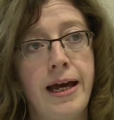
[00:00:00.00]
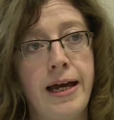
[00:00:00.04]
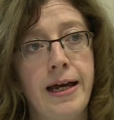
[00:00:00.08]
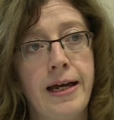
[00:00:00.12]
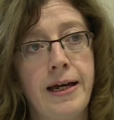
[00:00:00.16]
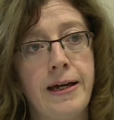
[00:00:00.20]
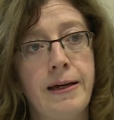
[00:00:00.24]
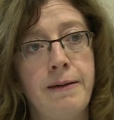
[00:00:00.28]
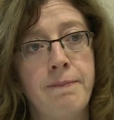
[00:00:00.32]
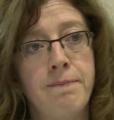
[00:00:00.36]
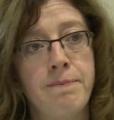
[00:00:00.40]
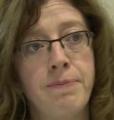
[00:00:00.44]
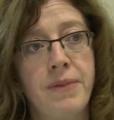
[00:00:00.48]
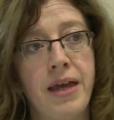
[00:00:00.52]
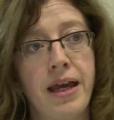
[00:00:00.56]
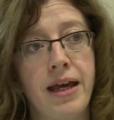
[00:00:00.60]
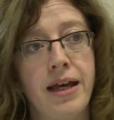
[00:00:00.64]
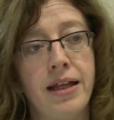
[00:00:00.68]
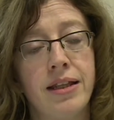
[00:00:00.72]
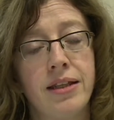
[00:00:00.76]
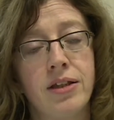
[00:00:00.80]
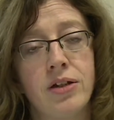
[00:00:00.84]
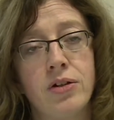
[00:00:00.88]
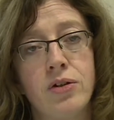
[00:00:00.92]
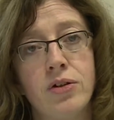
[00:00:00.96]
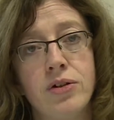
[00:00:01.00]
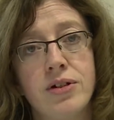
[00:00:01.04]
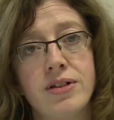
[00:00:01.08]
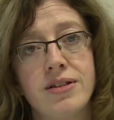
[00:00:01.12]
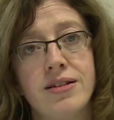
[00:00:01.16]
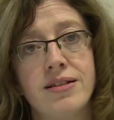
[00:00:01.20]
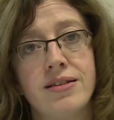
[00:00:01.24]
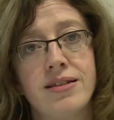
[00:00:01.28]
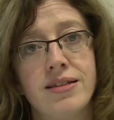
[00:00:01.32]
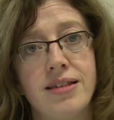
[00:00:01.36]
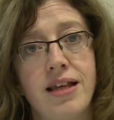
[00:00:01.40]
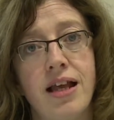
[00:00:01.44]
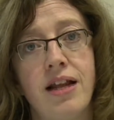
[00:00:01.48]
And the course
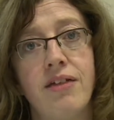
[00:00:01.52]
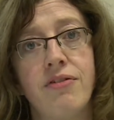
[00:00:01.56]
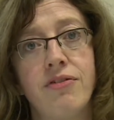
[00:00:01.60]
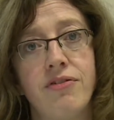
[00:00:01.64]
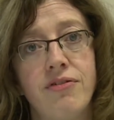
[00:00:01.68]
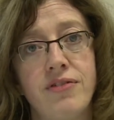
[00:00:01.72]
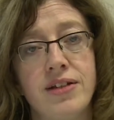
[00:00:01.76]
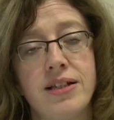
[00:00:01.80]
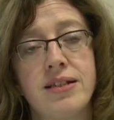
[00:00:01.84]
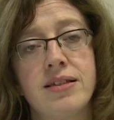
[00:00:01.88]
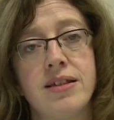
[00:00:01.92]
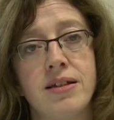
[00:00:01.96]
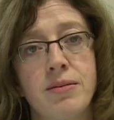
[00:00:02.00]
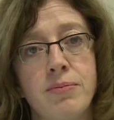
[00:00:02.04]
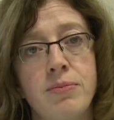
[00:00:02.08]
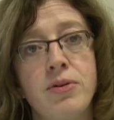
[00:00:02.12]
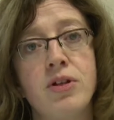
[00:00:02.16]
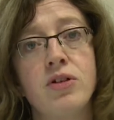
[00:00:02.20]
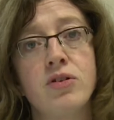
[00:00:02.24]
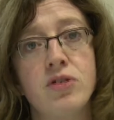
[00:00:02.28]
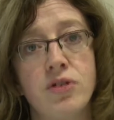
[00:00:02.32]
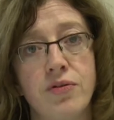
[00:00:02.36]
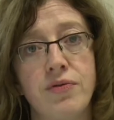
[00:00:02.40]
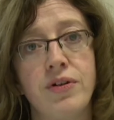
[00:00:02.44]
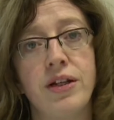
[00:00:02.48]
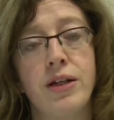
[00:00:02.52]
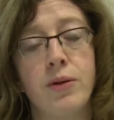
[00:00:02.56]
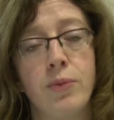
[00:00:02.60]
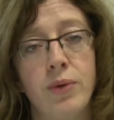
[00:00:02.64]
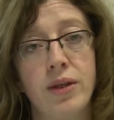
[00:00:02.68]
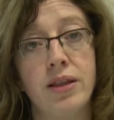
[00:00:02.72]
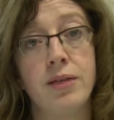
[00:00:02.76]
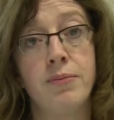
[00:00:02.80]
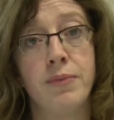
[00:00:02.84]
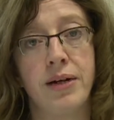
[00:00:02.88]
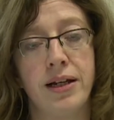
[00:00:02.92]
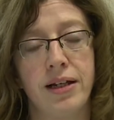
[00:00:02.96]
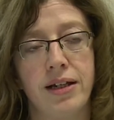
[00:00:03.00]
itself fits in beautifully
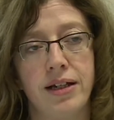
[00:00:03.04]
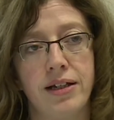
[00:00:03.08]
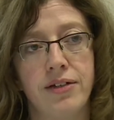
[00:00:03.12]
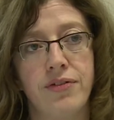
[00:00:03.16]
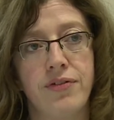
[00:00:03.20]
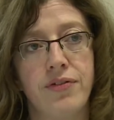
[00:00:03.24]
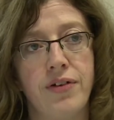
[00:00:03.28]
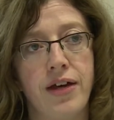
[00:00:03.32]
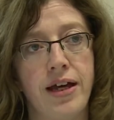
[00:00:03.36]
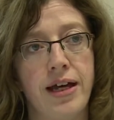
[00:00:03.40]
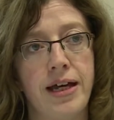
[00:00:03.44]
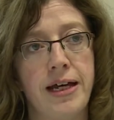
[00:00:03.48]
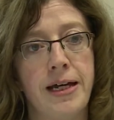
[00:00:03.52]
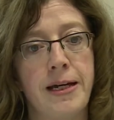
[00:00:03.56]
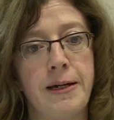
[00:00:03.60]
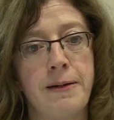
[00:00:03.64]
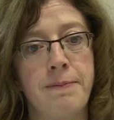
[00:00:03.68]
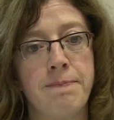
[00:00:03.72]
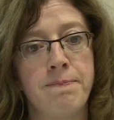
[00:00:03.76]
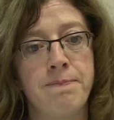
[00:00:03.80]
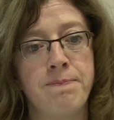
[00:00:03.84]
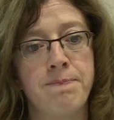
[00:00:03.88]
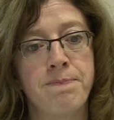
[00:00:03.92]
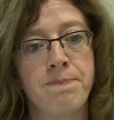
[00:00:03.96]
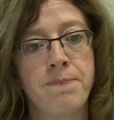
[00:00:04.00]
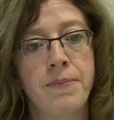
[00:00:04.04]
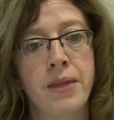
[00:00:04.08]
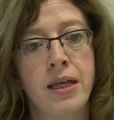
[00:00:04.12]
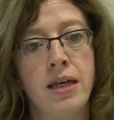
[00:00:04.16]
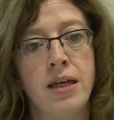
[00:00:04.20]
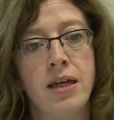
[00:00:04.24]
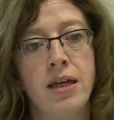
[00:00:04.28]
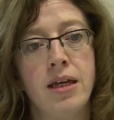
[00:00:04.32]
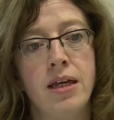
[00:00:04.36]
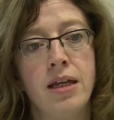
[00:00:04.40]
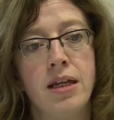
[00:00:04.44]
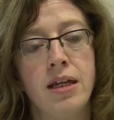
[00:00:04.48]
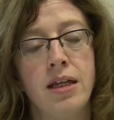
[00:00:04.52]
with my life.
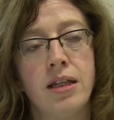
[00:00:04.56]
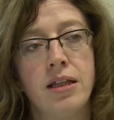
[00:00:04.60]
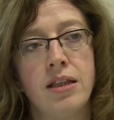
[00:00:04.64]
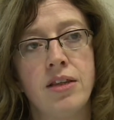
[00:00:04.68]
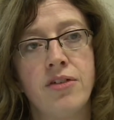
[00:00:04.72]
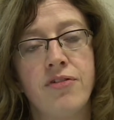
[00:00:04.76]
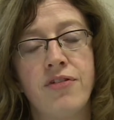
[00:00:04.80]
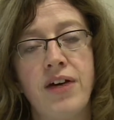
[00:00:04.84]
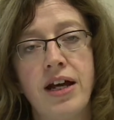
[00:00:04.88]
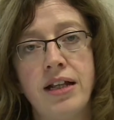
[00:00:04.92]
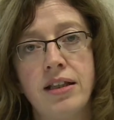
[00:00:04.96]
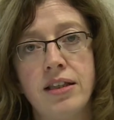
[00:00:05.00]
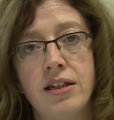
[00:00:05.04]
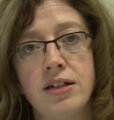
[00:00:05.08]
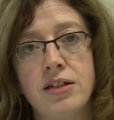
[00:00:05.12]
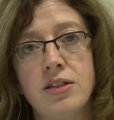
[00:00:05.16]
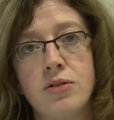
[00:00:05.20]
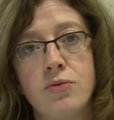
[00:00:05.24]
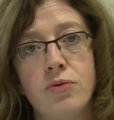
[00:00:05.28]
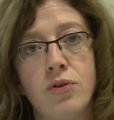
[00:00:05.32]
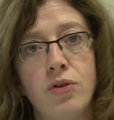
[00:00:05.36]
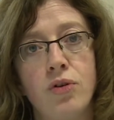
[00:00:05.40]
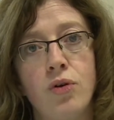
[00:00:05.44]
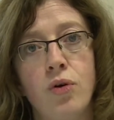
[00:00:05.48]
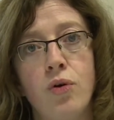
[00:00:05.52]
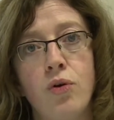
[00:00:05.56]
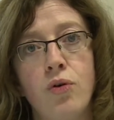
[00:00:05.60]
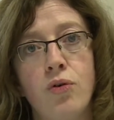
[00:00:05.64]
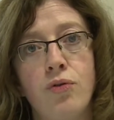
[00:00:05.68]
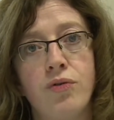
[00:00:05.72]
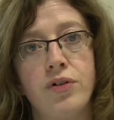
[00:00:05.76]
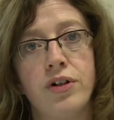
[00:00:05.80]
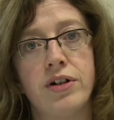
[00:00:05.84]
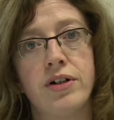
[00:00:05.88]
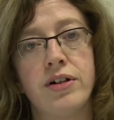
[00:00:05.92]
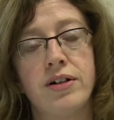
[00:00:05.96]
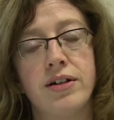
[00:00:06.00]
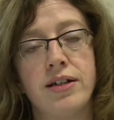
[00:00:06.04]
The fact that it's run
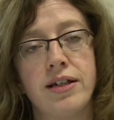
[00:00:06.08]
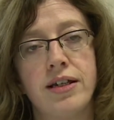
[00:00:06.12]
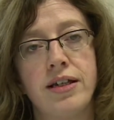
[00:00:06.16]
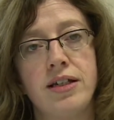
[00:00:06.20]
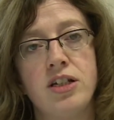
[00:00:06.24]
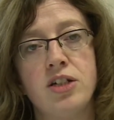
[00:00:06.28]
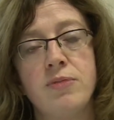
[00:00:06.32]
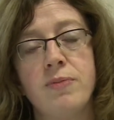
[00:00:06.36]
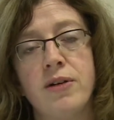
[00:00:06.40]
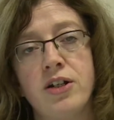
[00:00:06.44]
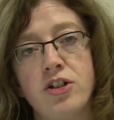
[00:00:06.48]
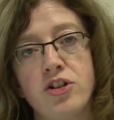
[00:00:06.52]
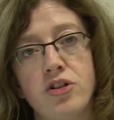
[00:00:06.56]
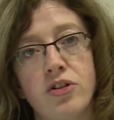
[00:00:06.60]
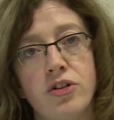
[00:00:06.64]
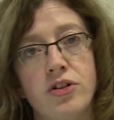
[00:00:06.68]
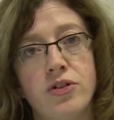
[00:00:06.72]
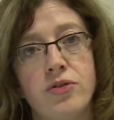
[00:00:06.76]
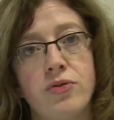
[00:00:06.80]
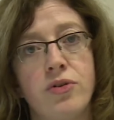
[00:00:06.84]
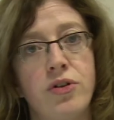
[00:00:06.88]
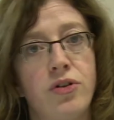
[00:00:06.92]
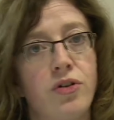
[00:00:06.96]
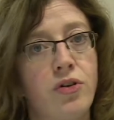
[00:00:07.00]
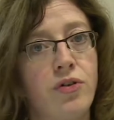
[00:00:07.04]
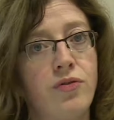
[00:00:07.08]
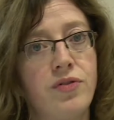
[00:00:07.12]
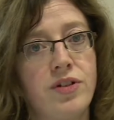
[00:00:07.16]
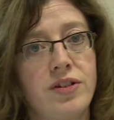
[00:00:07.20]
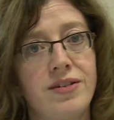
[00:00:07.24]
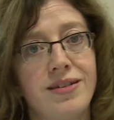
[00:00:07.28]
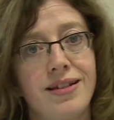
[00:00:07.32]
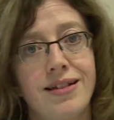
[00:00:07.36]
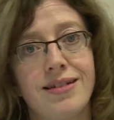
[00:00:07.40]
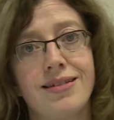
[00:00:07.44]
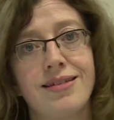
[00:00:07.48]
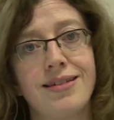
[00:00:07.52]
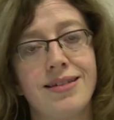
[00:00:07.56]
over, each module is run over
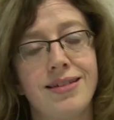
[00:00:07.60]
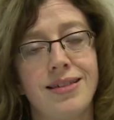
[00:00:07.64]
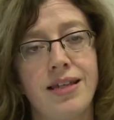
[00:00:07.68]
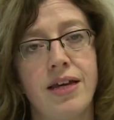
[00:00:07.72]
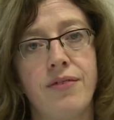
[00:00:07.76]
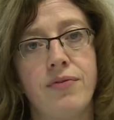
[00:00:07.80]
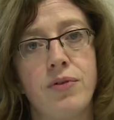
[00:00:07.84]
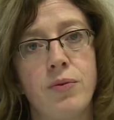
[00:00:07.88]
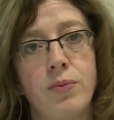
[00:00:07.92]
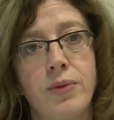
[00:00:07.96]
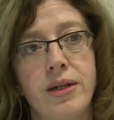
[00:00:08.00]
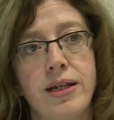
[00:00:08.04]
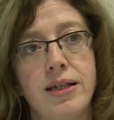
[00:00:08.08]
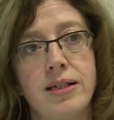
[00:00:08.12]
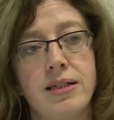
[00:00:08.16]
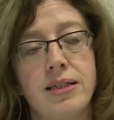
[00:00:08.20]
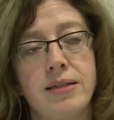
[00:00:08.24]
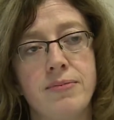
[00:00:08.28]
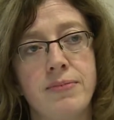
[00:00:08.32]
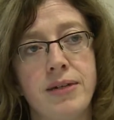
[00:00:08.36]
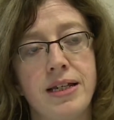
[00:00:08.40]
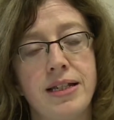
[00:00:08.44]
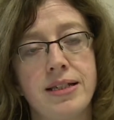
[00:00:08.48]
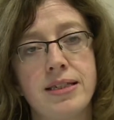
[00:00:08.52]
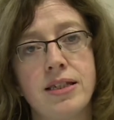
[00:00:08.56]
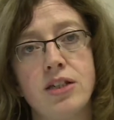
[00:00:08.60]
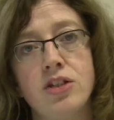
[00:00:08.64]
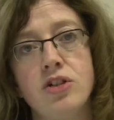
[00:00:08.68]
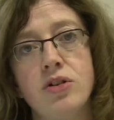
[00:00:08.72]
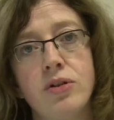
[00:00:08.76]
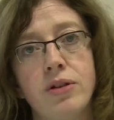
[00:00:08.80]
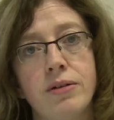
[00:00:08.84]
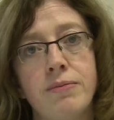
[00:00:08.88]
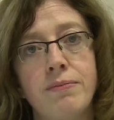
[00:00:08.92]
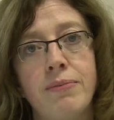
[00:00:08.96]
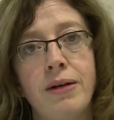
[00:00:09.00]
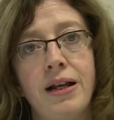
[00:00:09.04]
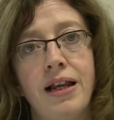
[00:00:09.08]
6 to 7 weeks, means that you
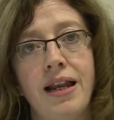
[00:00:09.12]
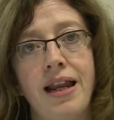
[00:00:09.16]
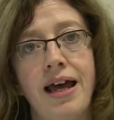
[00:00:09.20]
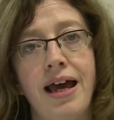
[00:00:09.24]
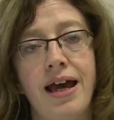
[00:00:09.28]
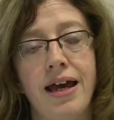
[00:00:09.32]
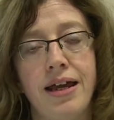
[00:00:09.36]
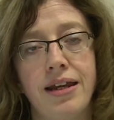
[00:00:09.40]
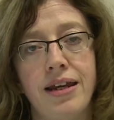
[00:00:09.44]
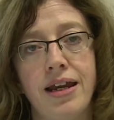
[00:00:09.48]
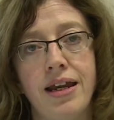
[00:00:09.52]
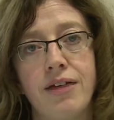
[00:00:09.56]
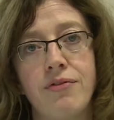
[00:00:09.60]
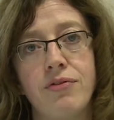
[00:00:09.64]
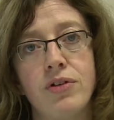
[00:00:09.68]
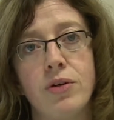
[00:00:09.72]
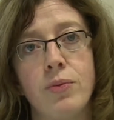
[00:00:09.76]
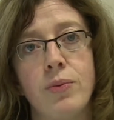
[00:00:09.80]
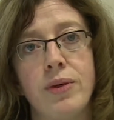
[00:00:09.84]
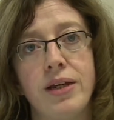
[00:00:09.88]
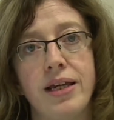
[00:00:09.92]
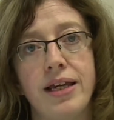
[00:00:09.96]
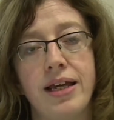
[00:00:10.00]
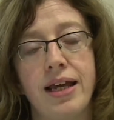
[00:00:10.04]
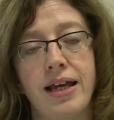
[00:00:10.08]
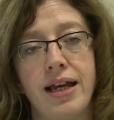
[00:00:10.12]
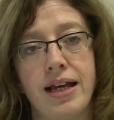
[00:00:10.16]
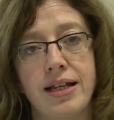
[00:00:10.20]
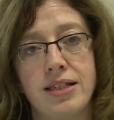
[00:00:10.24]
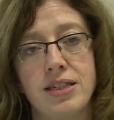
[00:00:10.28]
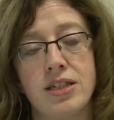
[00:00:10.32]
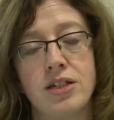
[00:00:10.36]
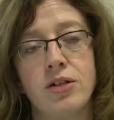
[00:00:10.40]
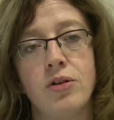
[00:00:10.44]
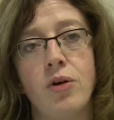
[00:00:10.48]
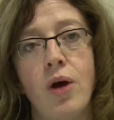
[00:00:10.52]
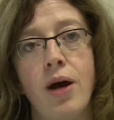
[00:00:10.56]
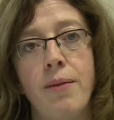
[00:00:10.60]
can plan every week as
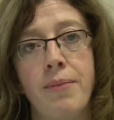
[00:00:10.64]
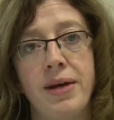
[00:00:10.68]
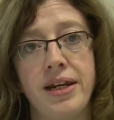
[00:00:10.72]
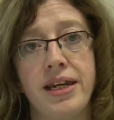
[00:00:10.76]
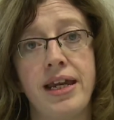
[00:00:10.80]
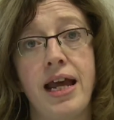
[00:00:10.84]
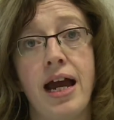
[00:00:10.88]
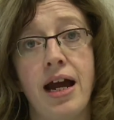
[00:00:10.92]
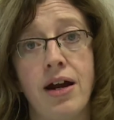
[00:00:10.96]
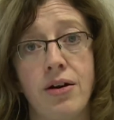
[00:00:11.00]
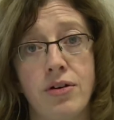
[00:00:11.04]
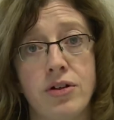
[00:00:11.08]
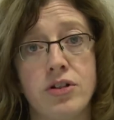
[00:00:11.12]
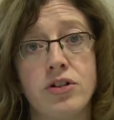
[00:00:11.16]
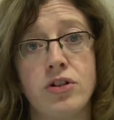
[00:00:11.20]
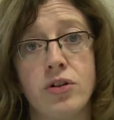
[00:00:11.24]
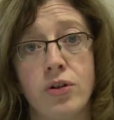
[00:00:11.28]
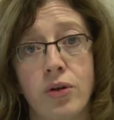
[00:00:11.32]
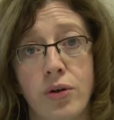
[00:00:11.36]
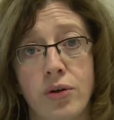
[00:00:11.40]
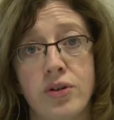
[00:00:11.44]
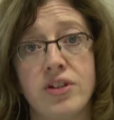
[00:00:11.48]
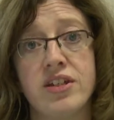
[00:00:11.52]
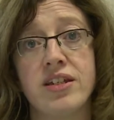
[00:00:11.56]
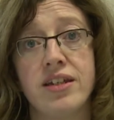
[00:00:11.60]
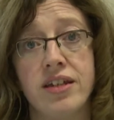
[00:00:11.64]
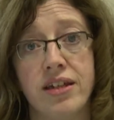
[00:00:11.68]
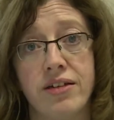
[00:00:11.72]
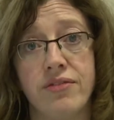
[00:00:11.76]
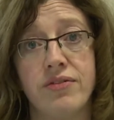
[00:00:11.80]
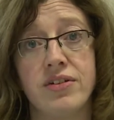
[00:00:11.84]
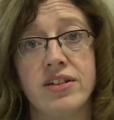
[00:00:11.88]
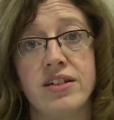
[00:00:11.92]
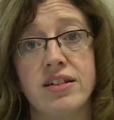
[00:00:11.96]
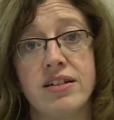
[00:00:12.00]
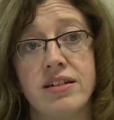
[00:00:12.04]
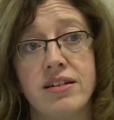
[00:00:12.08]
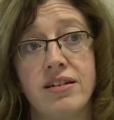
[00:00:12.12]
to how many hours you're going to give
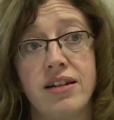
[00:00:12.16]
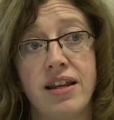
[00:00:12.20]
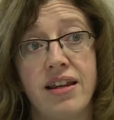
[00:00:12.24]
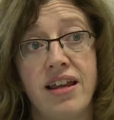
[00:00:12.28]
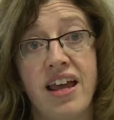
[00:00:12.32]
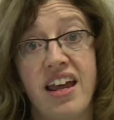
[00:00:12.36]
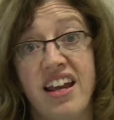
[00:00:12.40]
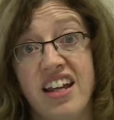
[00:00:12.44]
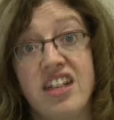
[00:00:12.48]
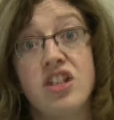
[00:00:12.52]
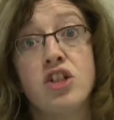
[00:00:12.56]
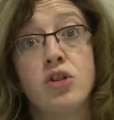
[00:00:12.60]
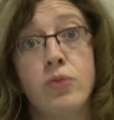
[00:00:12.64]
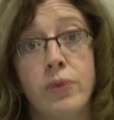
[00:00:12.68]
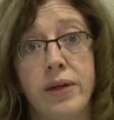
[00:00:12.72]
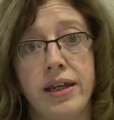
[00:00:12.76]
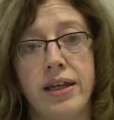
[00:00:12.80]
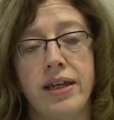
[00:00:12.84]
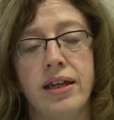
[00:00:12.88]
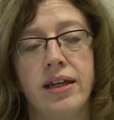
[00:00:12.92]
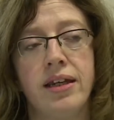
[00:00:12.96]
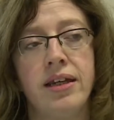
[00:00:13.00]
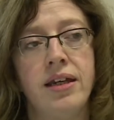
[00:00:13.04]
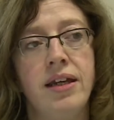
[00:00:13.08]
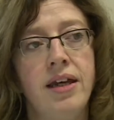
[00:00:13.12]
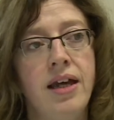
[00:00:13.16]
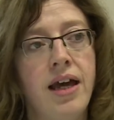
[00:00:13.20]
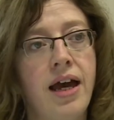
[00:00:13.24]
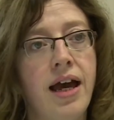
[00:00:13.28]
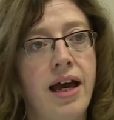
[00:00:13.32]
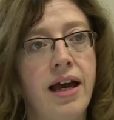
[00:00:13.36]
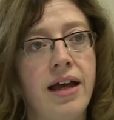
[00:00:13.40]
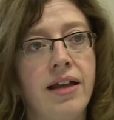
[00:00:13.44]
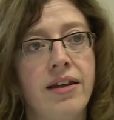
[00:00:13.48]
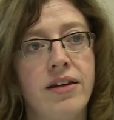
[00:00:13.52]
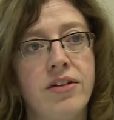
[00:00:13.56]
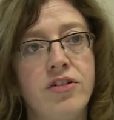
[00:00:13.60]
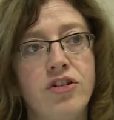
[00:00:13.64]
it each week.
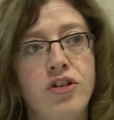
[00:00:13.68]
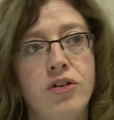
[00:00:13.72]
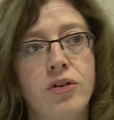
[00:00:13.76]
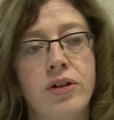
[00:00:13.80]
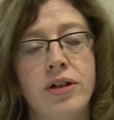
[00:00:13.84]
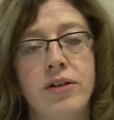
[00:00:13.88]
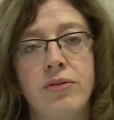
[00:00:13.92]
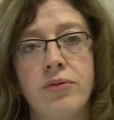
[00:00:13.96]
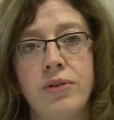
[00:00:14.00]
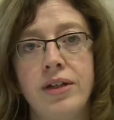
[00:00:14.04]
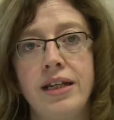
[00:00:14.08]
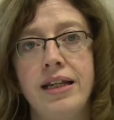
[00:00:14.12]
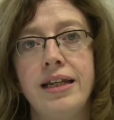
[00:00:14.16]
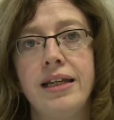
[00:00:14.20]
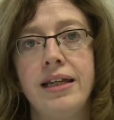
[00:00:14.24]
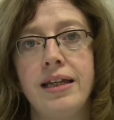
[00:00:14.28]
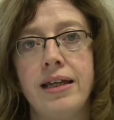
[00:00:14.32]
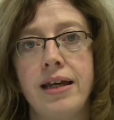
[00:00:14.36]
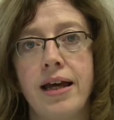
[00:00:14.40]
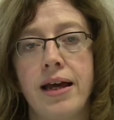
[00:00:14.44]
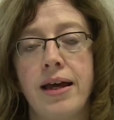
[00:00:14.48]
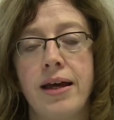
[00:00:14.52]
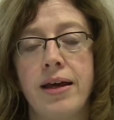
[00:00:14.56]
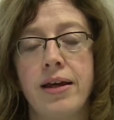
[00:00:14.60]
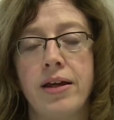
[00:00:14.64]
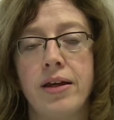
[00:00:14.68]
And you can really